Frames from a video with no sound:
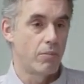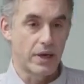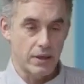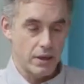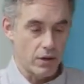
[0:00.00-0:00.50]

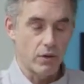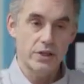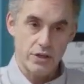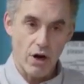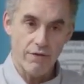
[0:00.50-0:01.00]
but a
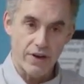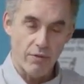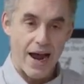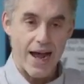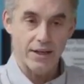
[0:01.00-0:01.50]
starving
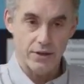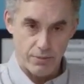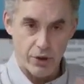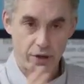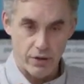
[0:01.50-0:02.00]
rat is a
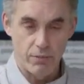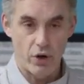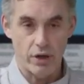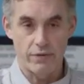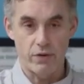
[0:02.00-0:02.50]
pretty good
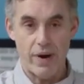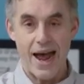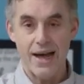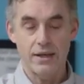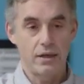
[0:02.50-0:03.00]
model of a
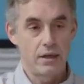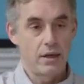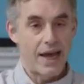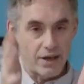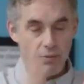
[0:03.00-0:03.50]
rat,
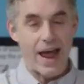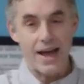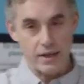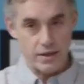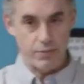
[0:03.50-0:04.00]
and a
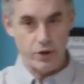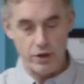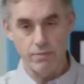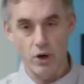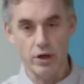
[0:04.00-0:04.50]
rat is a pretty
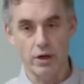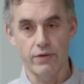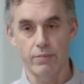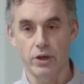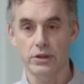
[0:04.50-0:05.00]
good model
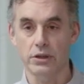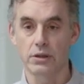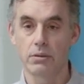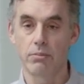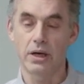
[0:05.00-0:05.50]
of a
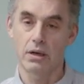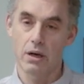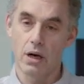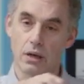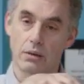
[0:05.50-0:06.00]
person. But
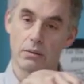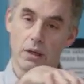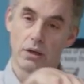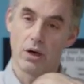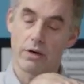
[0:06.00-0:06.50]

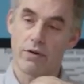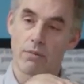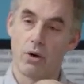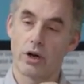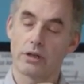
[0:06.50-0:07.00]
a lot of
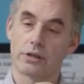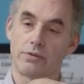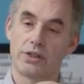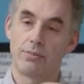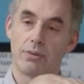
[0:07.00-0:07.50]
our models
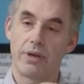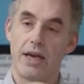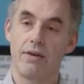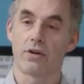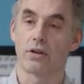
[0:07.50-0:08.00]
of simple
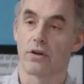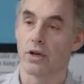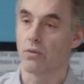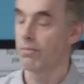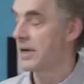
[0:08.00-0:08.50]
behavioral
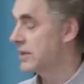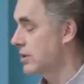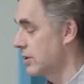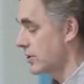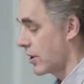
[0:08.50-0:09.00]
learning were
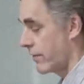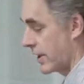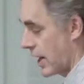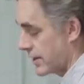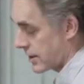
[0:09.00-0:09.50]
based on
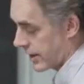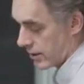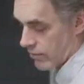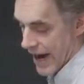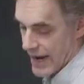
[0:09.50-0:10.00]
starving,
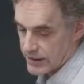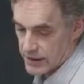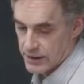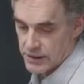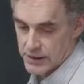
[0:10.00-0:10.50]
isolated
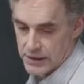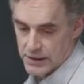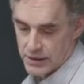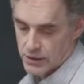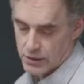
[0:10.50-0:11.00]
rats.
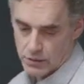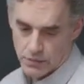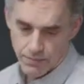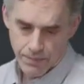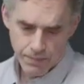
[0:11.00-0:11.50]

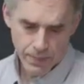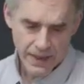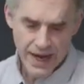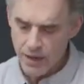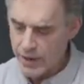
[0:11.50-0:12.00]
So,
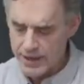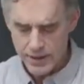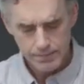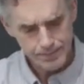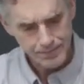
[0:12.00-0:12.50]
anyways,